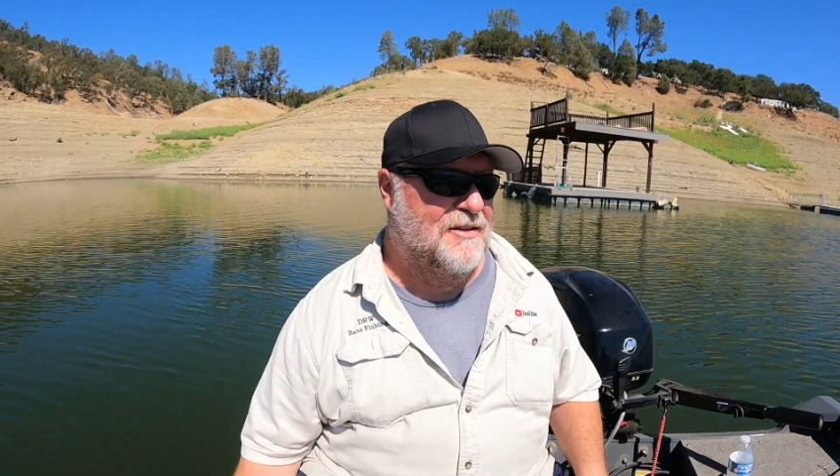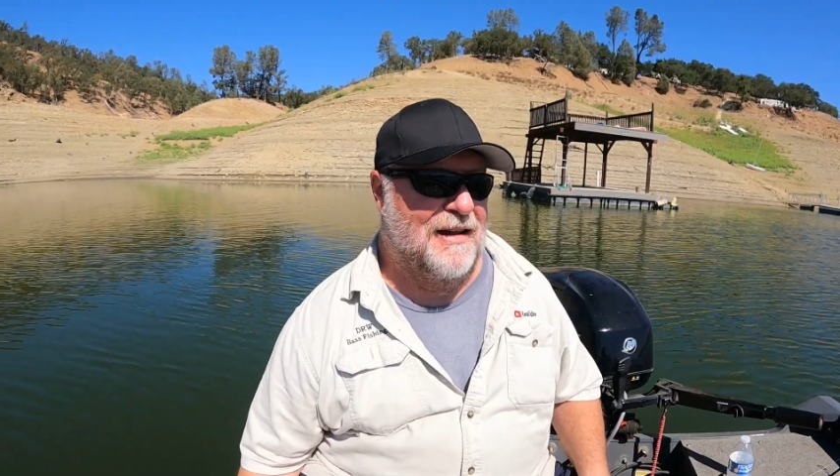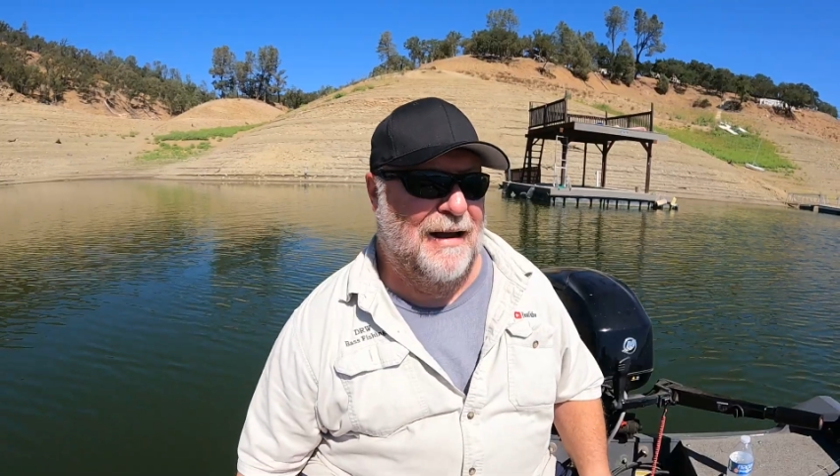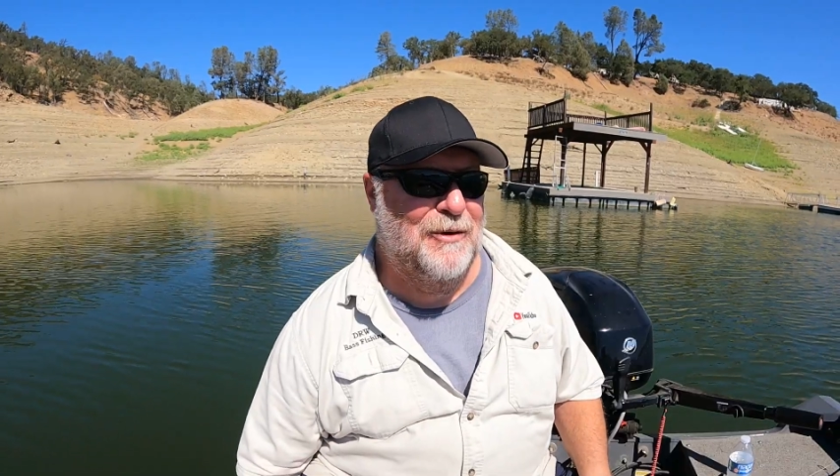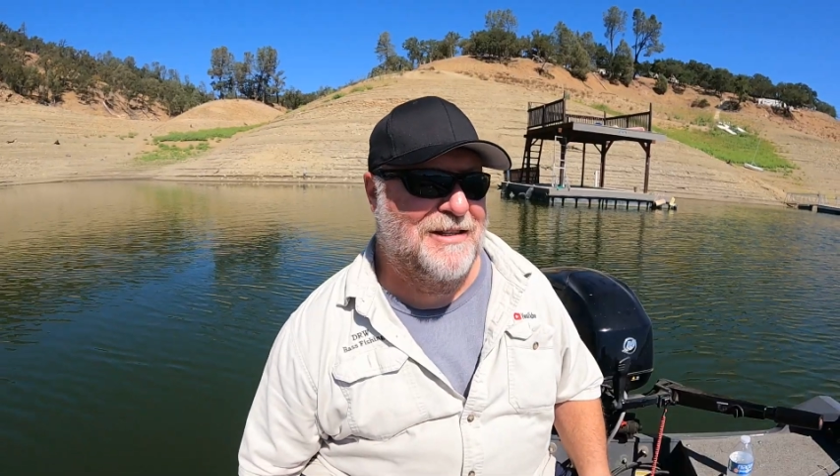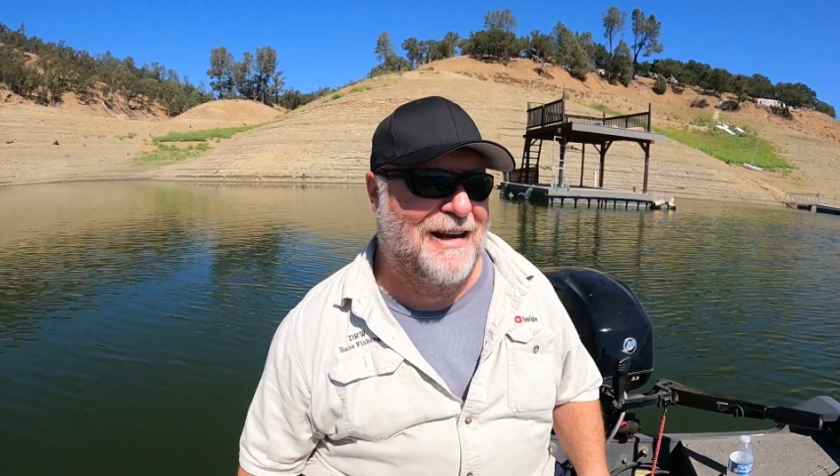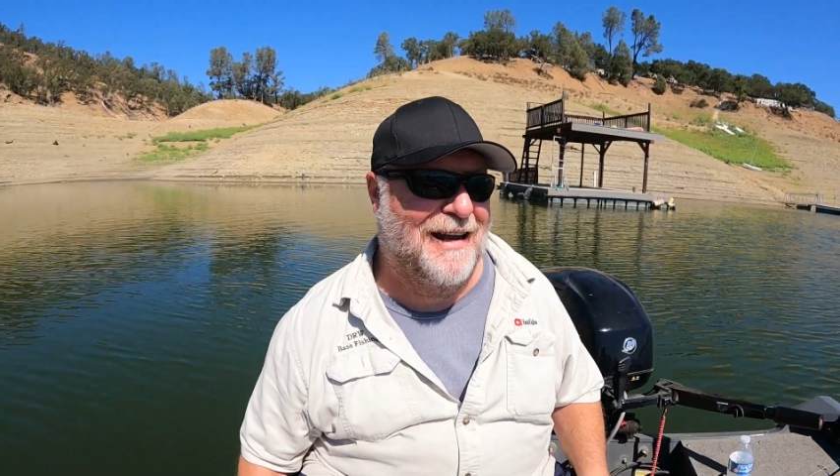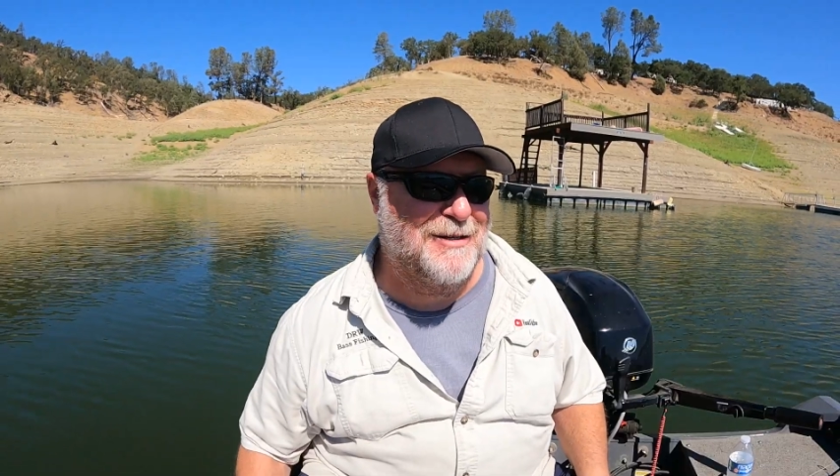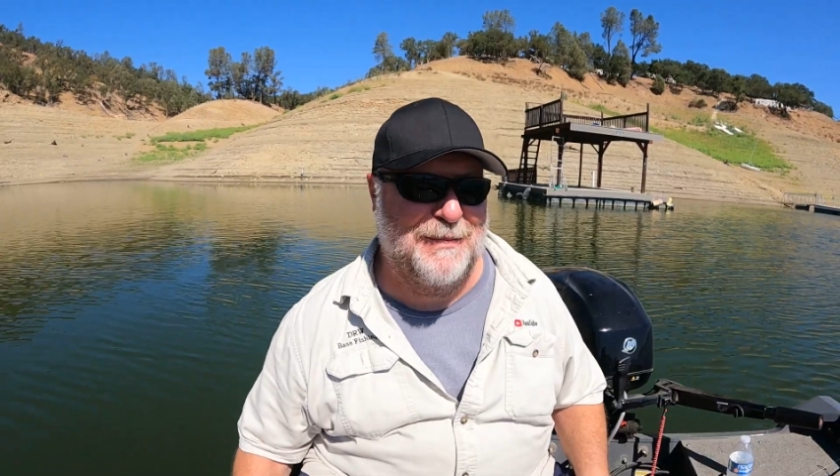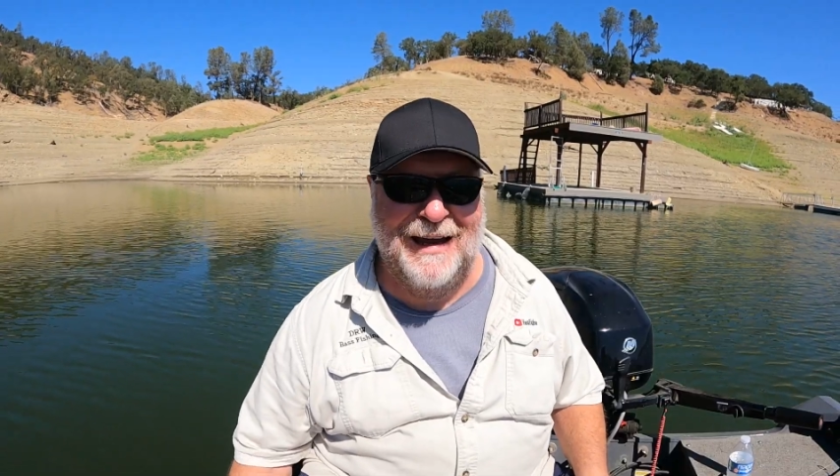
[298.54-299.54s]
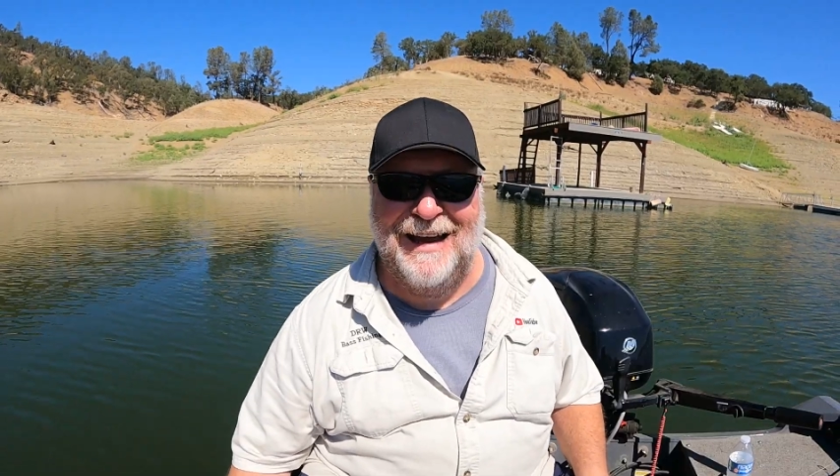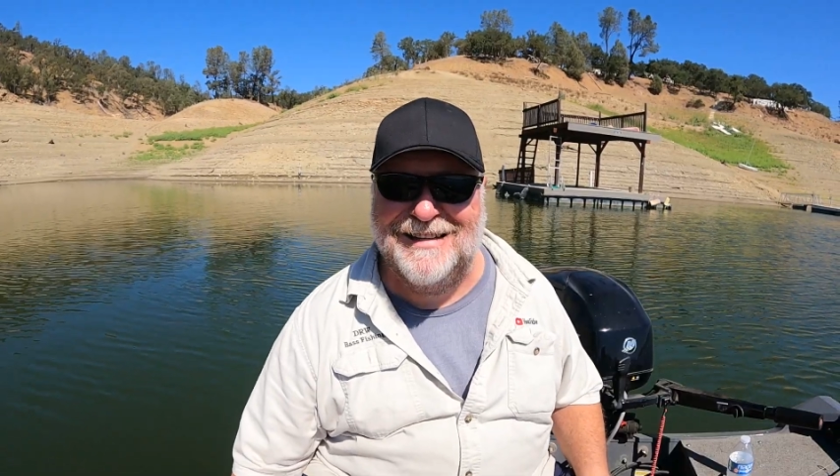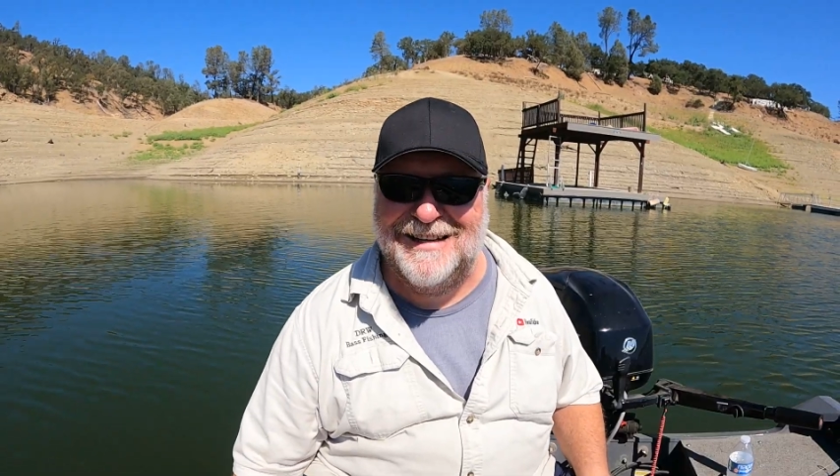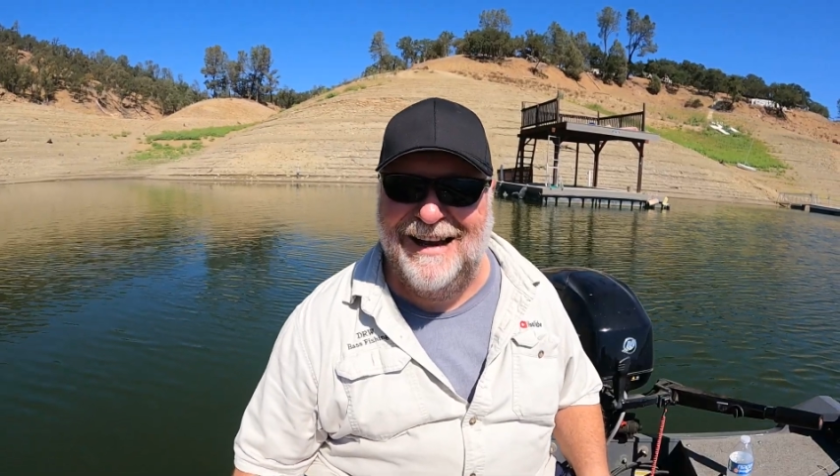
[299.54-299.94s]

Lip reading: So that was a nice bass.